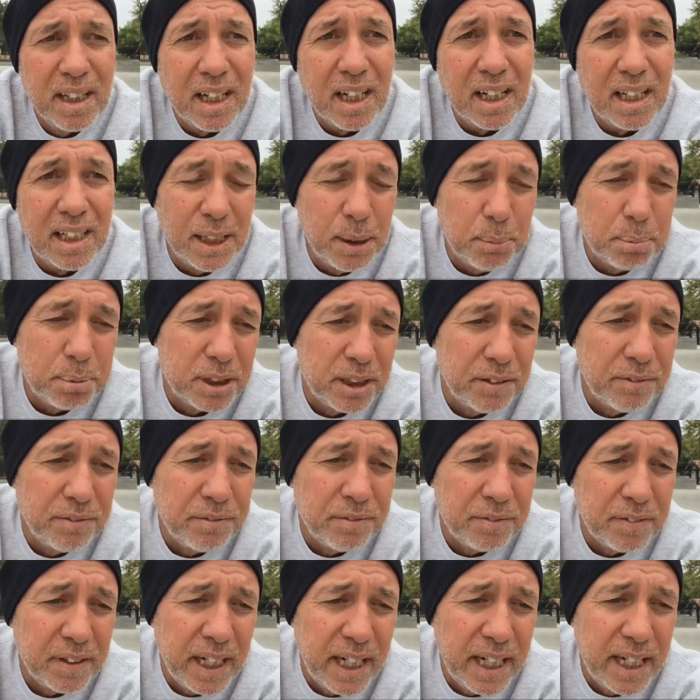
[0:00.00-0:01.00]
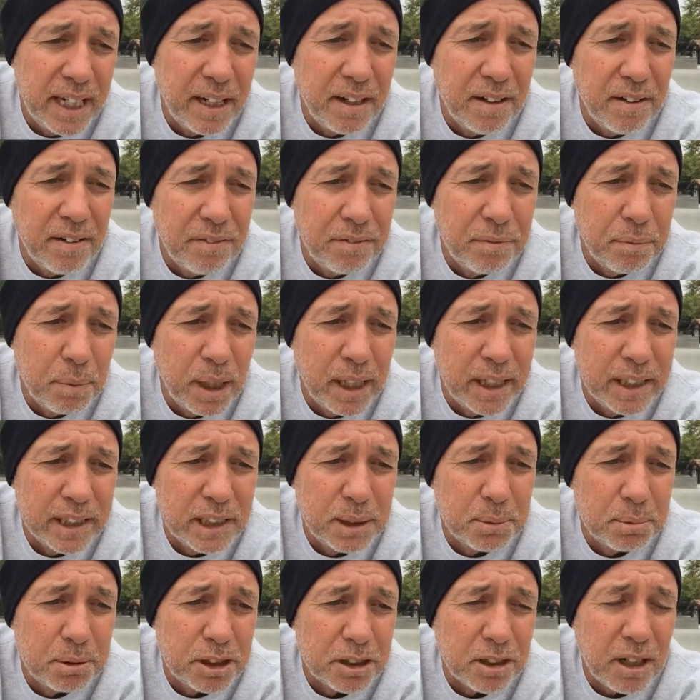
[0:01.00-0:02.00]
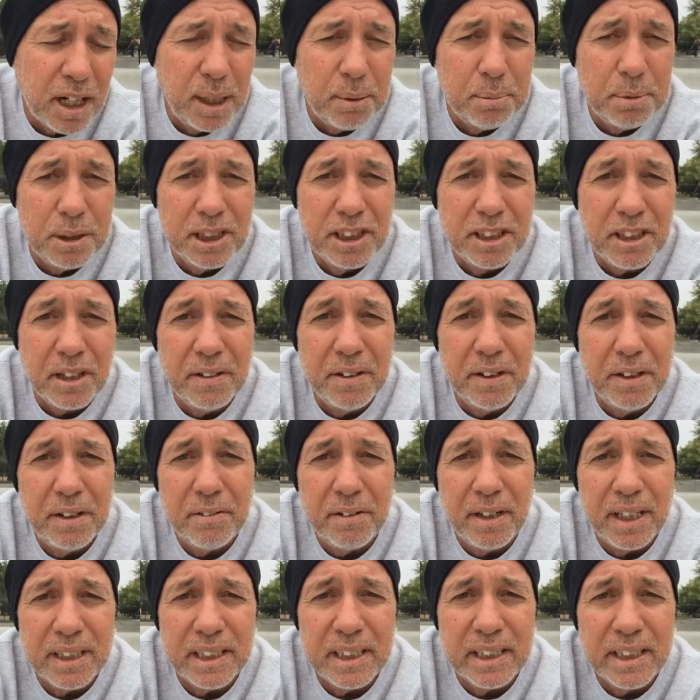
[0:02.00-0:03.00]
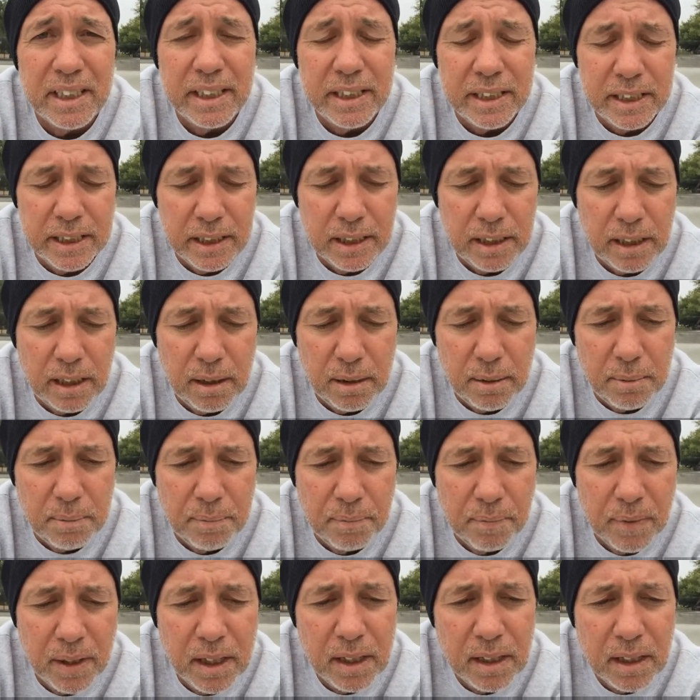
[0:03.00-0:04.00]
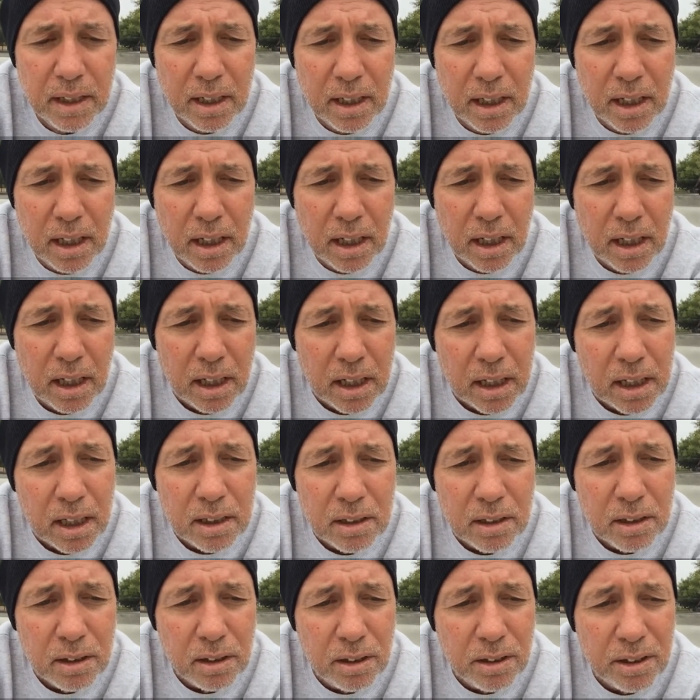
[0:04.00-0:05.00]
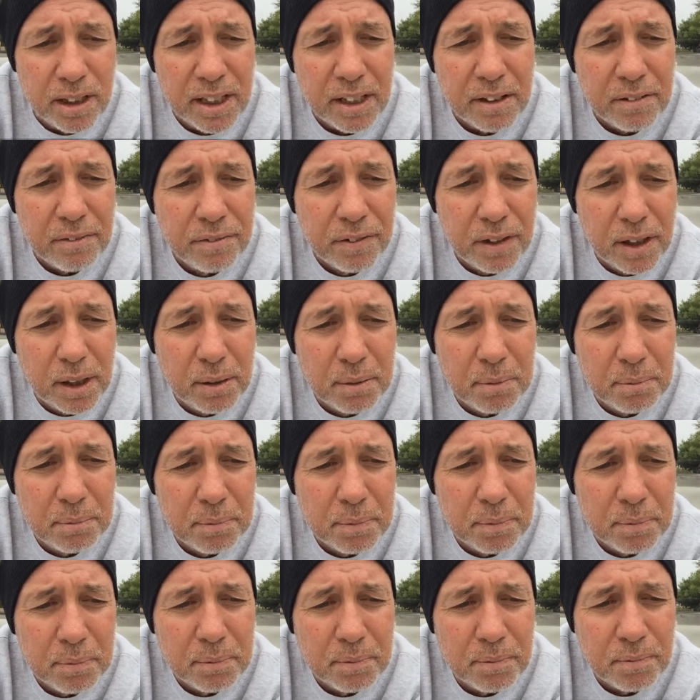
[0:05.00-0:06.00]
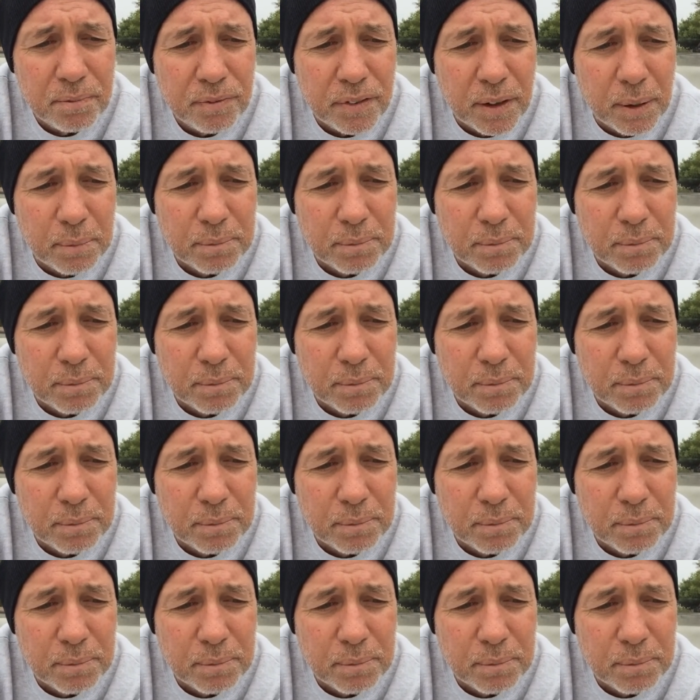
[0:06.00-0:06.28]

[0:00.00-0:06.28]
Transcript: clips if any of my subscribers are interested in learning from